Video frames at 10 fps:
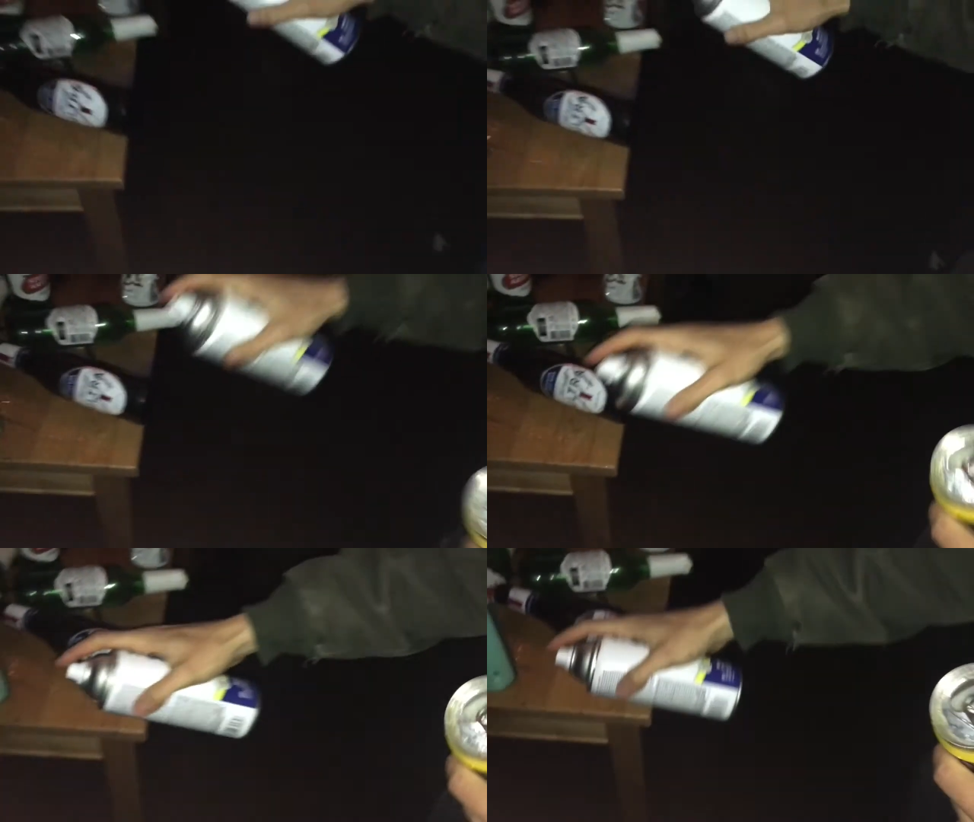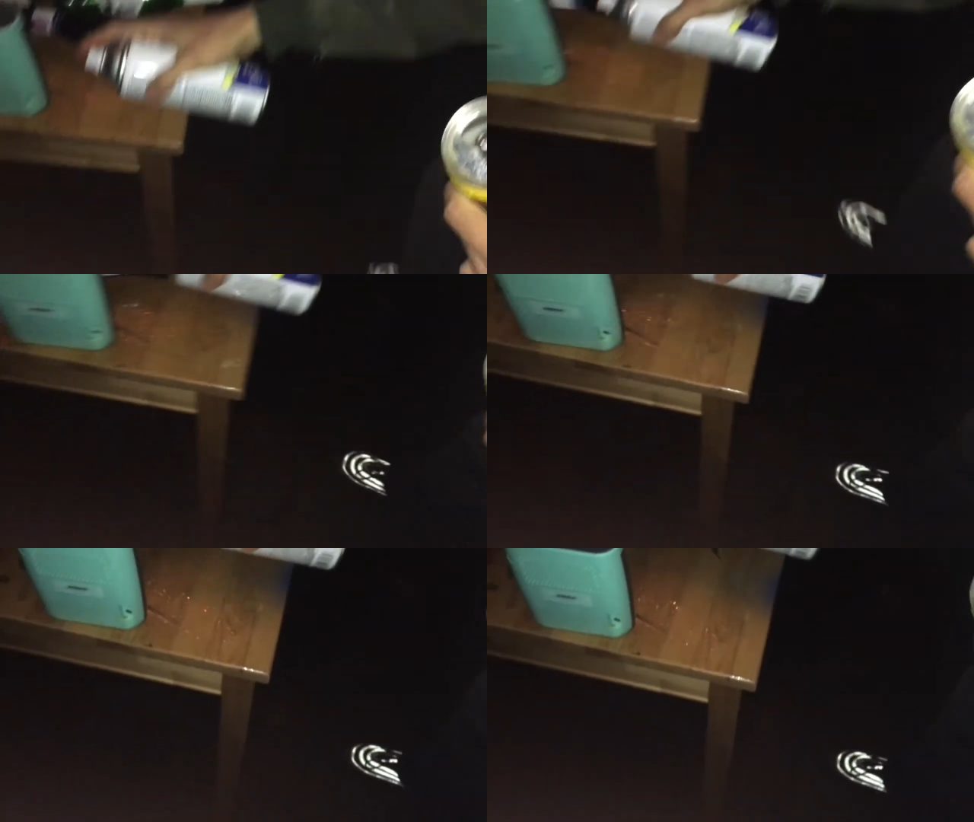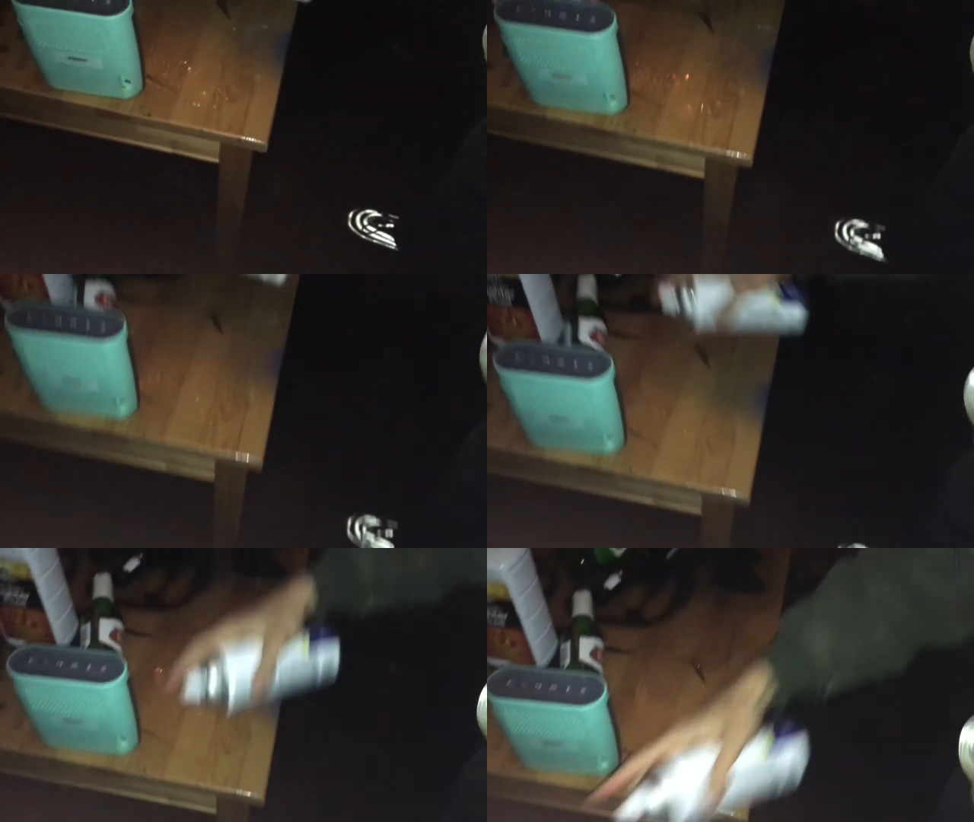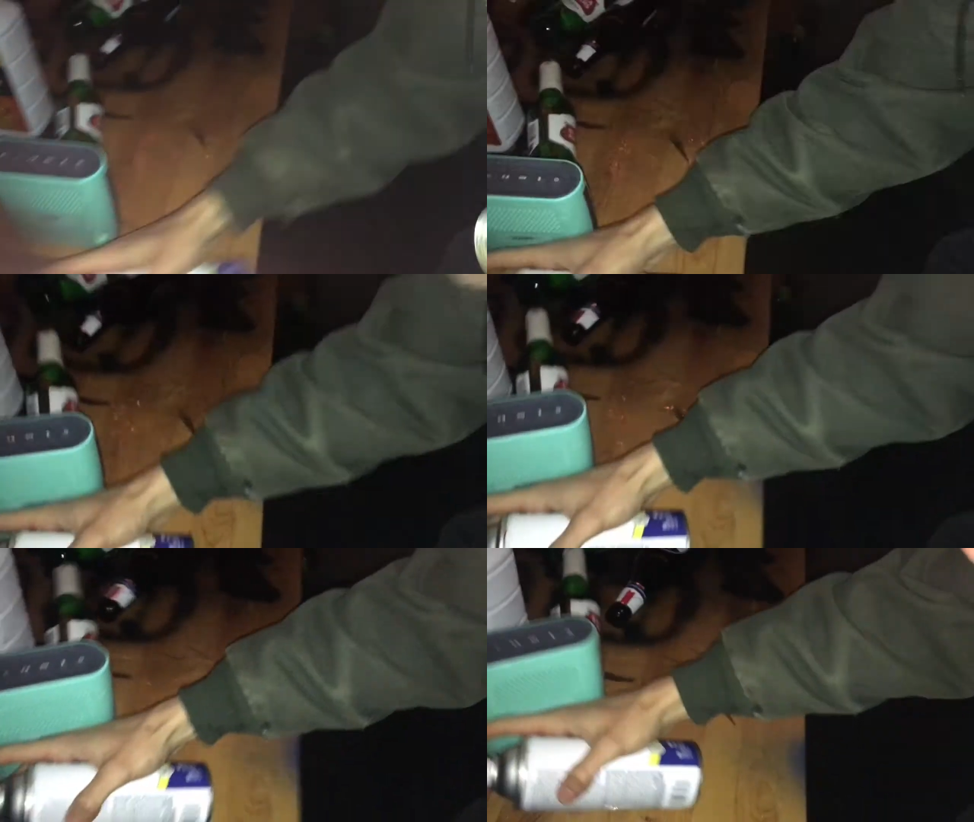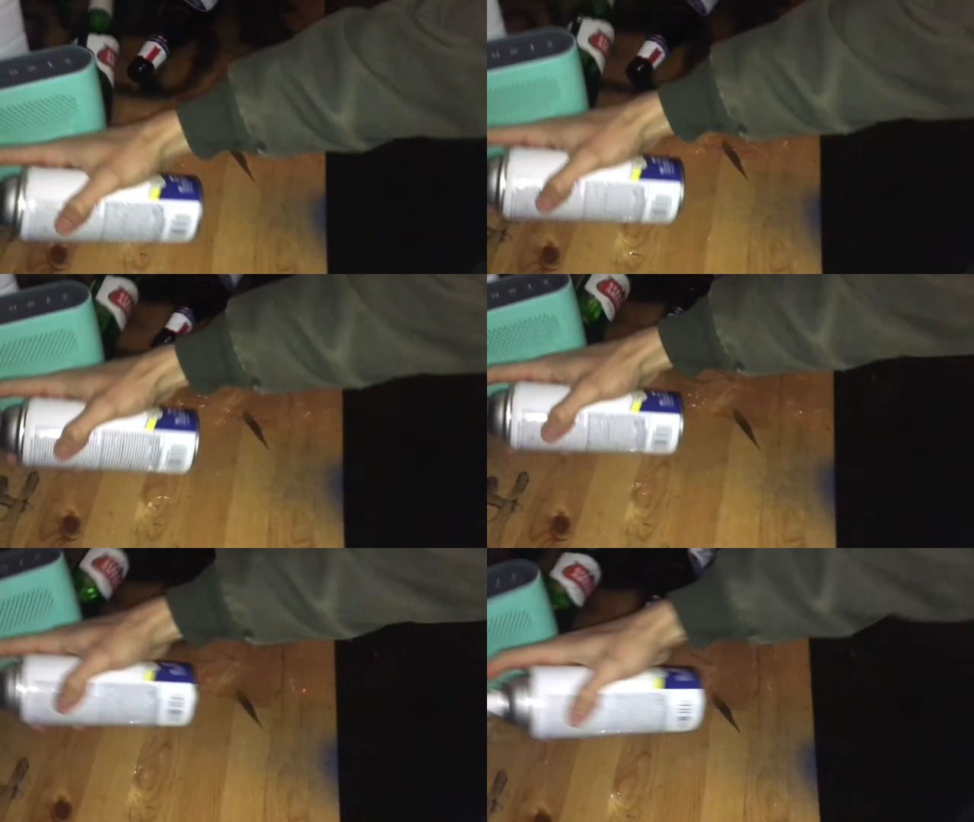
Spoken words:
(no speaker visible)